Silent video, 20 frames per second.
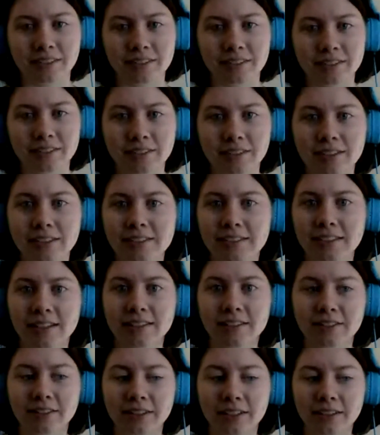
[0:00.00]
Let me
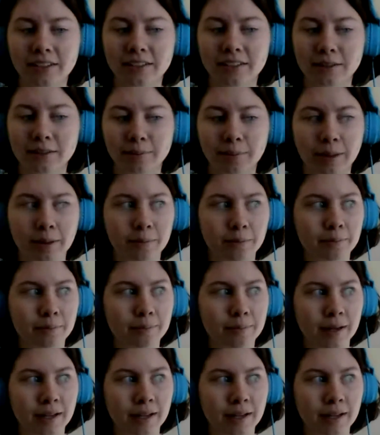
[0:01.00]
say something else about